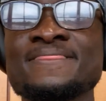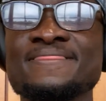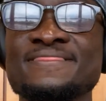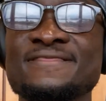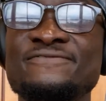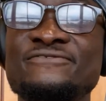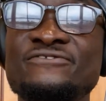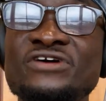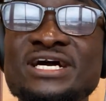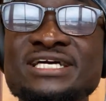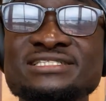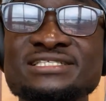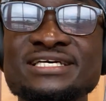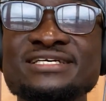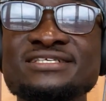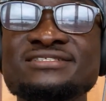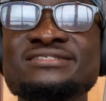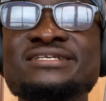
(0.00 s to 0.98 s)
The first
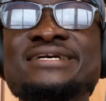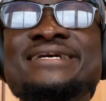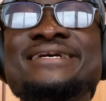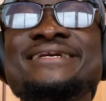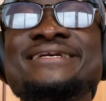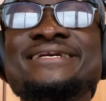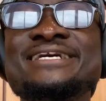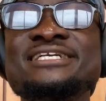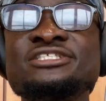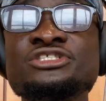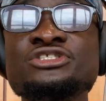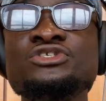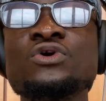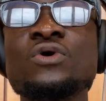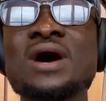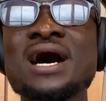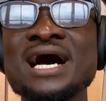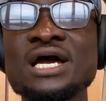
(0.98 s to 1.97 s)
is getting
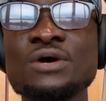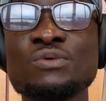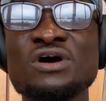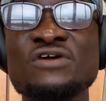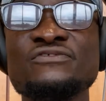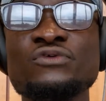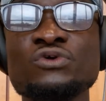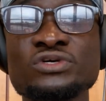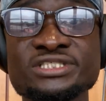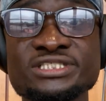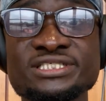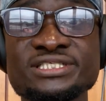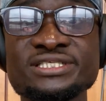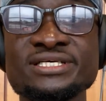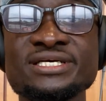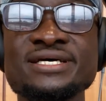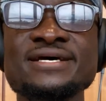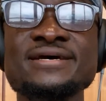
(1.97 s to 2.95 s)
your
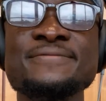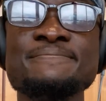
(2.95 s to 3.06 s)
I-140